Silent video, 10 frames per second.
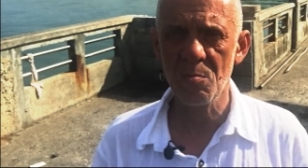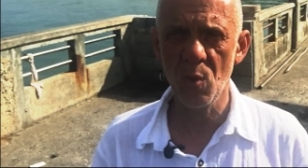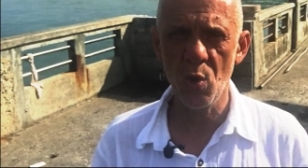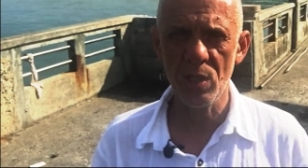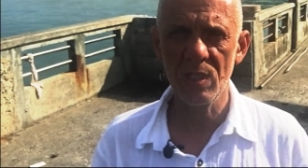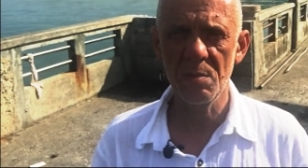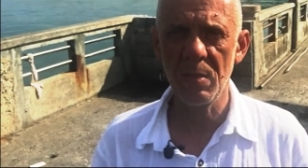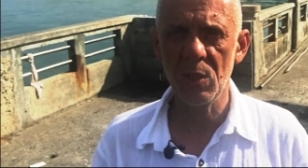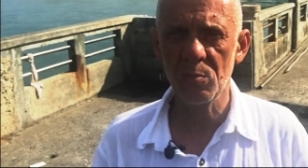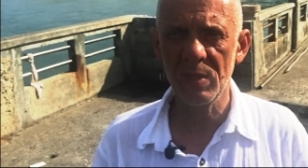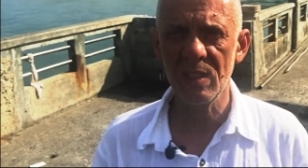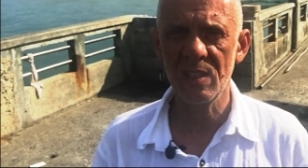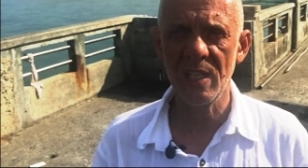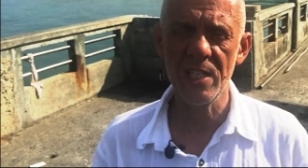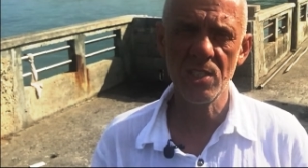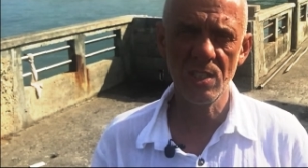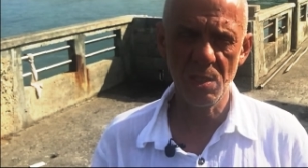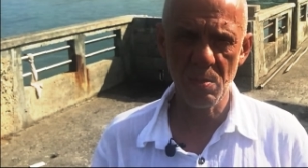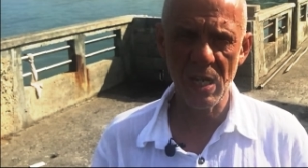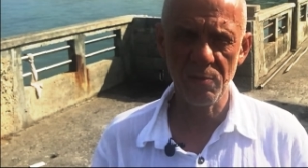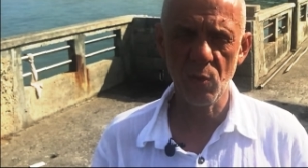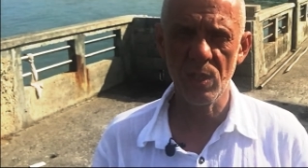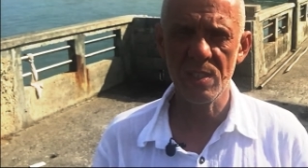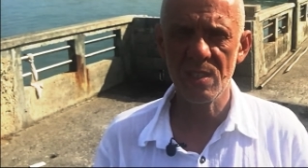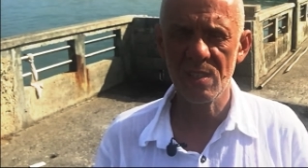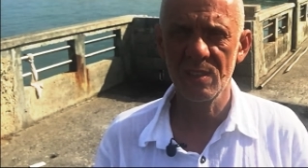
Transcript: more about meditation and mindfulness.